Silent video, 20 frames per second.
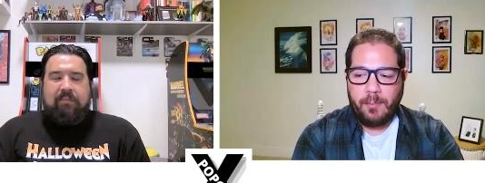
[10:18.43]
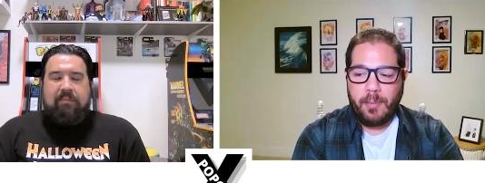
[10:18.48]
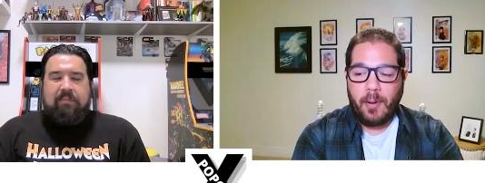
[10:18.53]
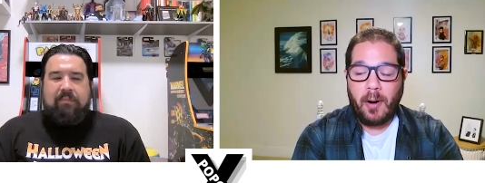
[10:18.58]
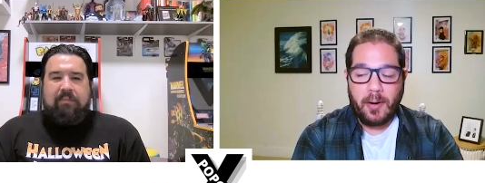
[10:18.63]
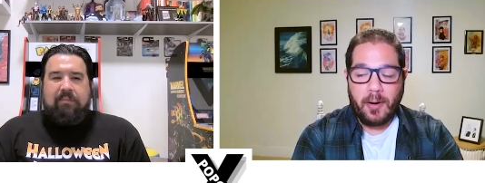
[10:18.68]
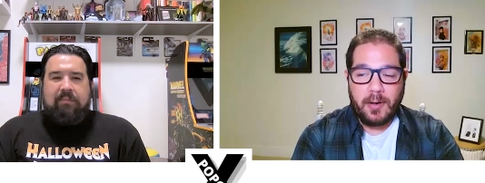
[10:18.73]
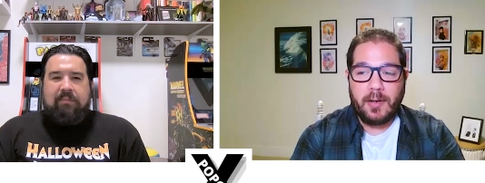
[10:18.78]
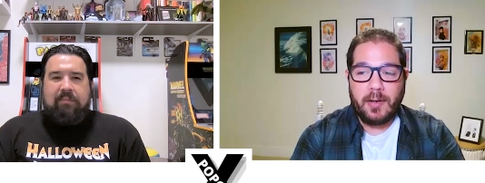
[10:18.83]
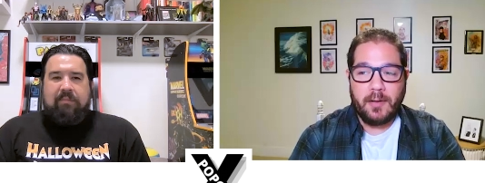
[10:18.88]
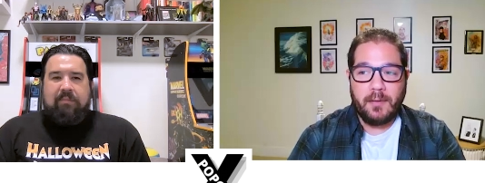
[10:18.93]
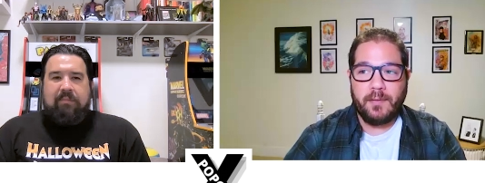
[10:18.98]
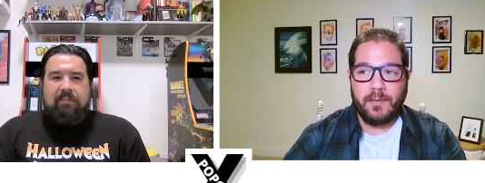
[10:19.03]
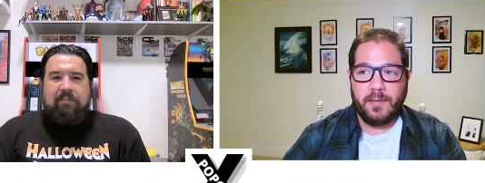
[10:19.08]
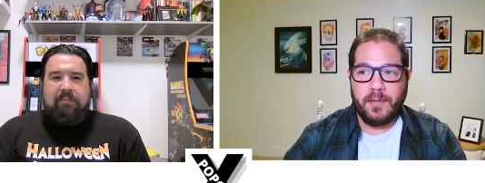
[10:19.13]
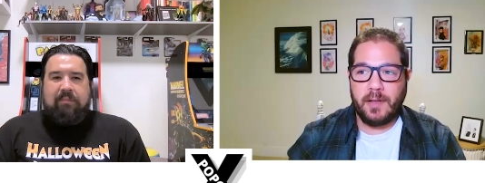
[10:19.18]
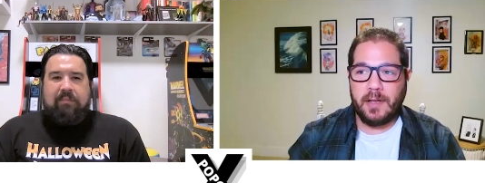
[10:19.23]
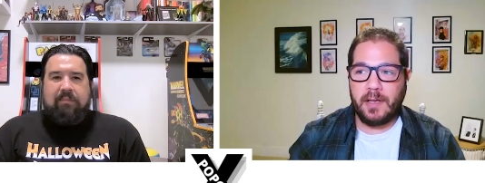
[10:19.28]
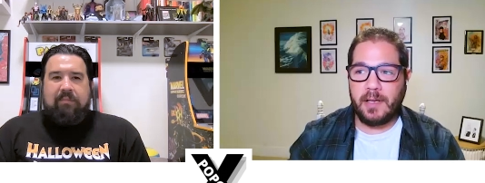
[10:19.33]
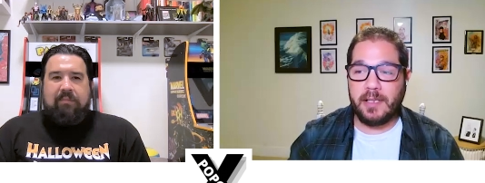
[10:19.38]
Speaker 1: part
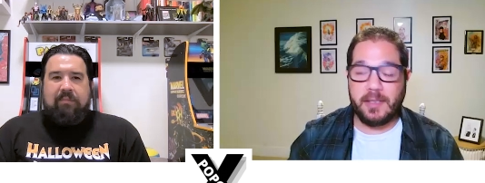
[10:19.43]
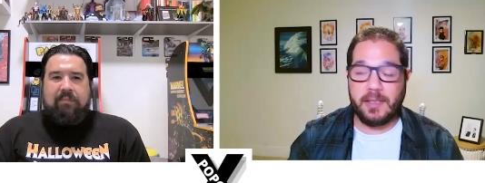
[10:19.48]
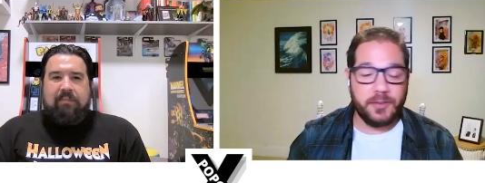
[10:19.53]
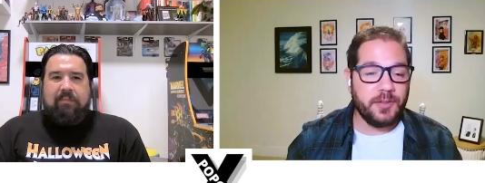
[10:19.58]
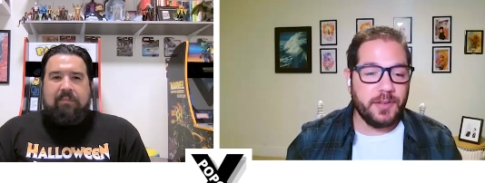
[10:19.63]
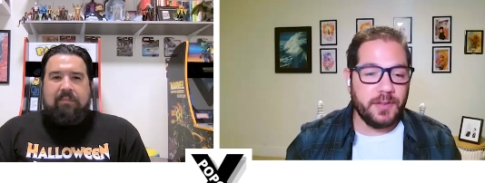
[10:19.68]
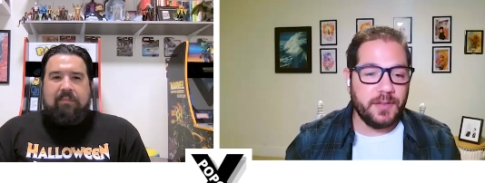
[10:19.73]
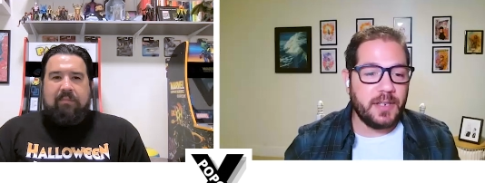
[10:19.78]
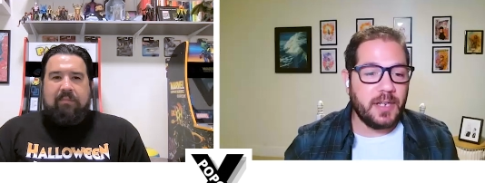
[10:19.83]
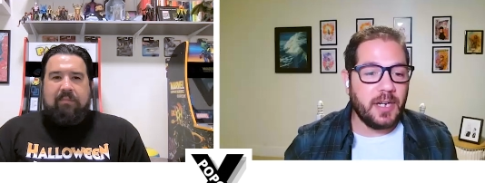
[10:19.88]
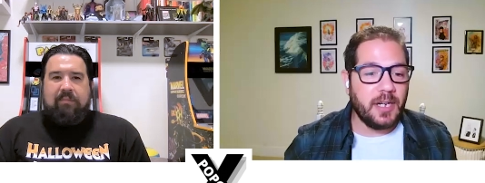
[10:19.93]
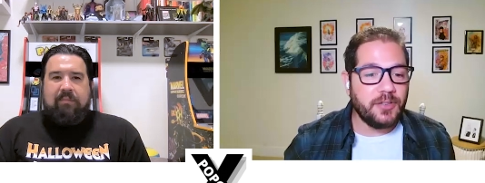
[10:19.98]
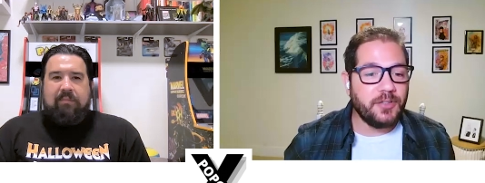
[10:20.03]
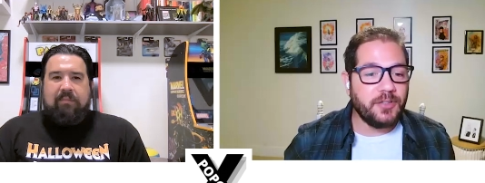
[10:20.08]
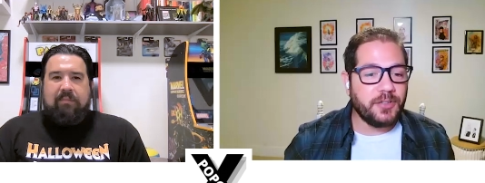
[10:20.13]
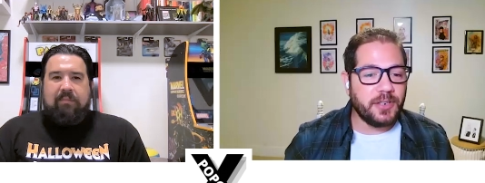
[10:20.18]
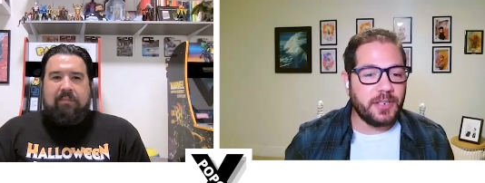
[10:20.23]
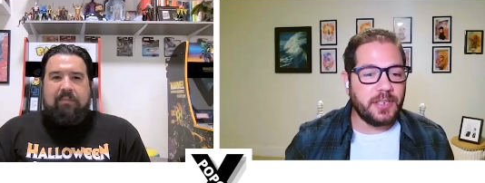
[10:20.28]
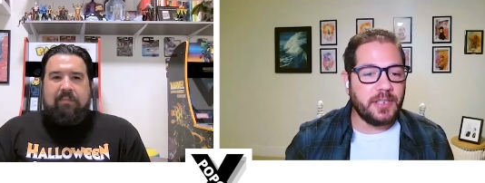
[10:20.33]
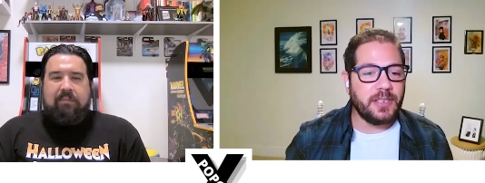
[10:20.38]
of the history of the
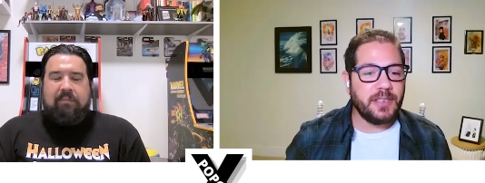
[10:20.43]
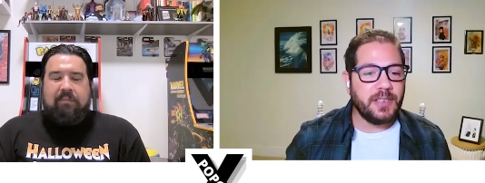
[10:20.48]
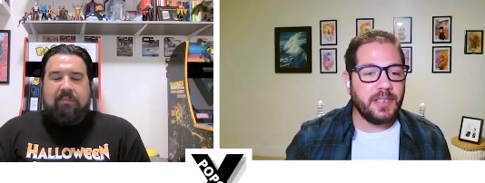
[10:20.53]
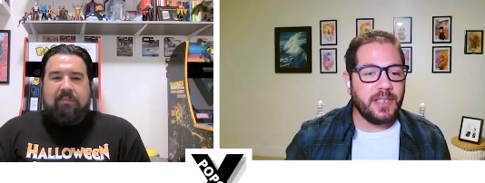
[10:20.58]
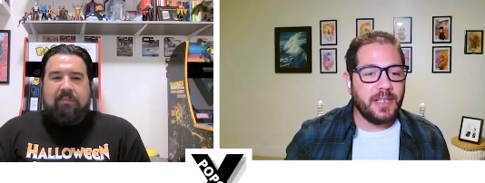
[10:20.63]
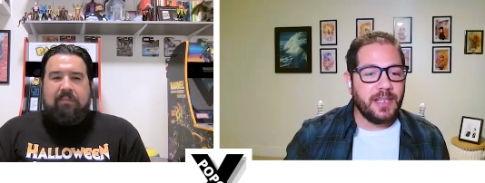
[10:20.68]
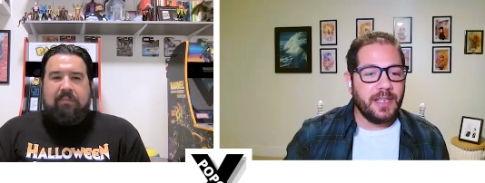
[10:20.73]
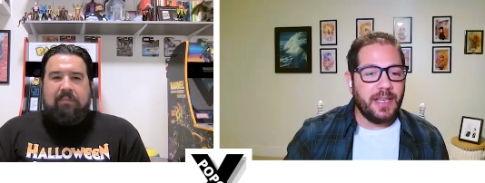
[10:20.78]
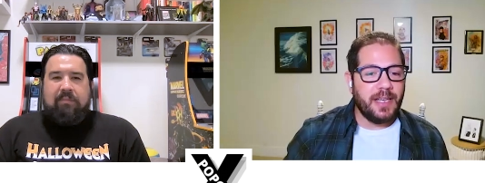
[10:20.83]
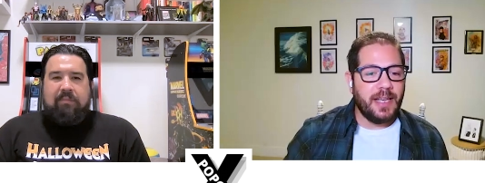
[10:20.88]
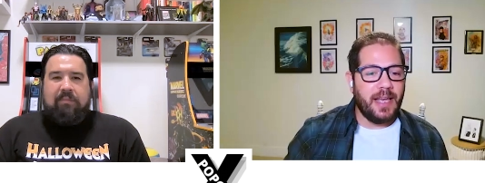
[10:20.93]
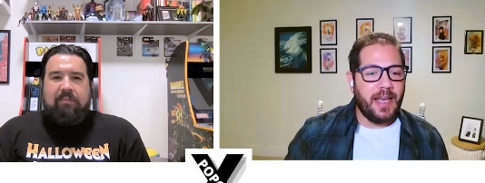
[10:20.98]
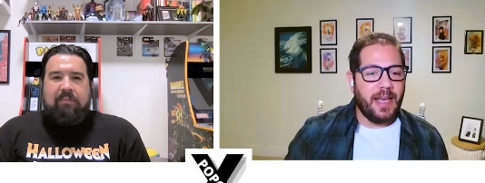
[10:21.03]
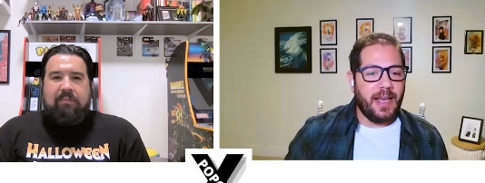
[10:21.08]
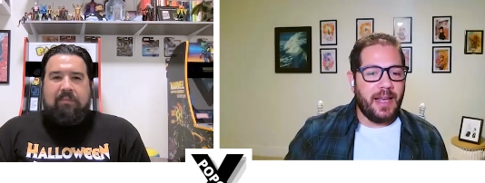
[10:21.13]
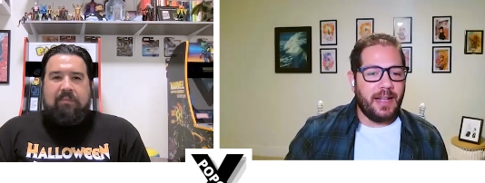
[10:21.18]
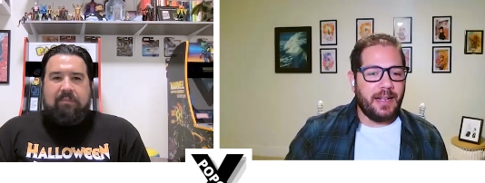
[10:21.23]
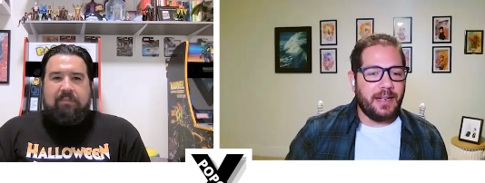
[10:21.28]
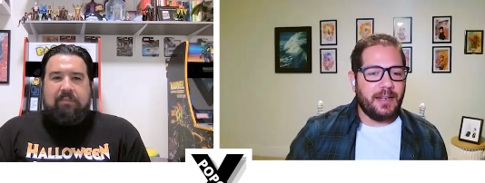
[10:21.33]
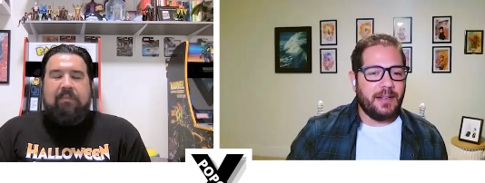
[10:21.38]
country
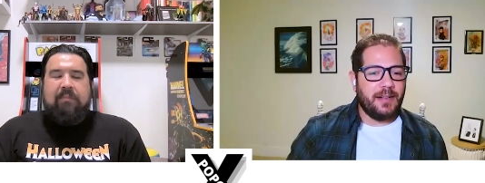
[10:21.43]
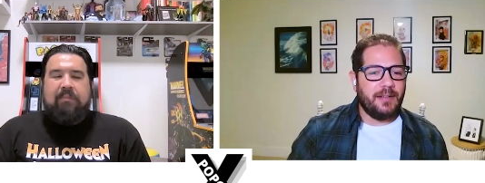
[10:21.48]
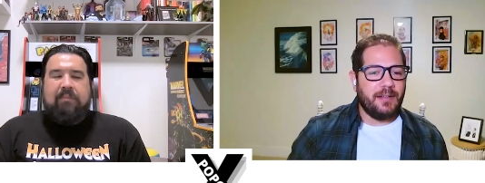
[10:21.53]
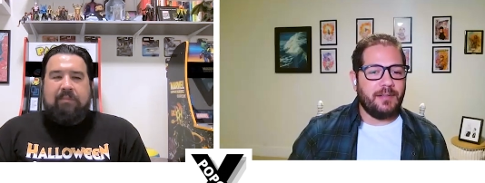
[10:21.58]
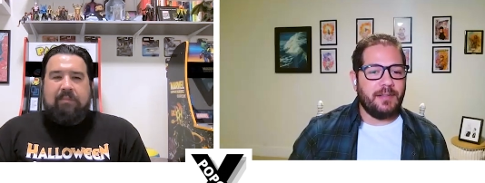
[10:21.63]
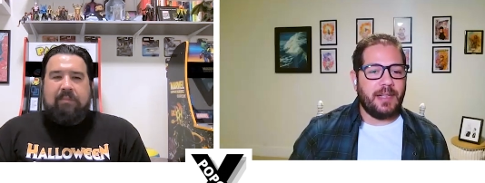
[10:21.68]
and mm-hmm.